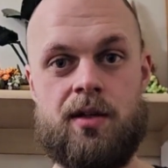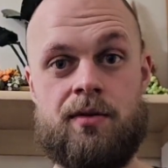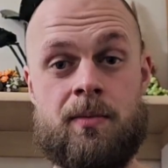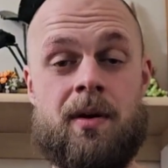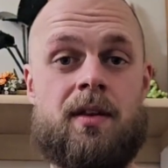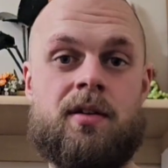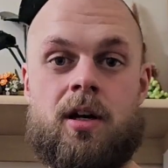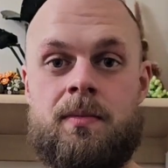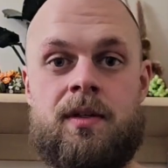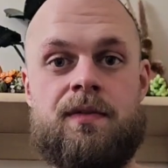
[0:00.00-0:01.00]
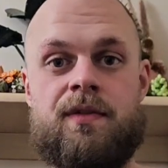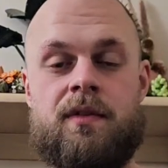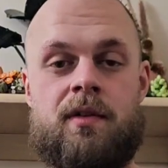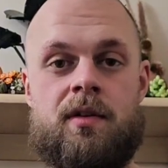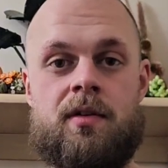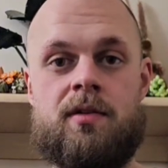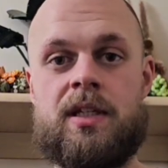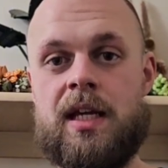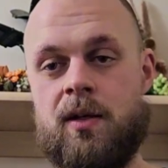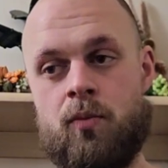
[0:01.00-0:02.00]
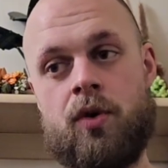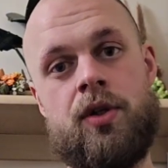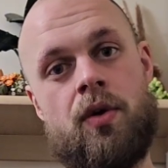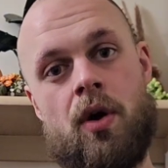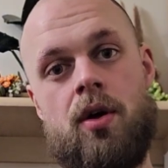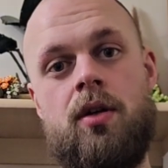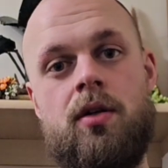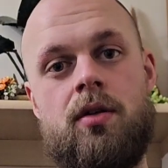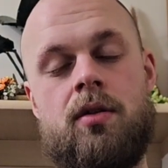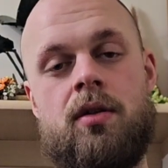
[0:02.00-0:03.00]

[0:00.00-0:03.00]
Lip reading: So by the time you've taken what you earn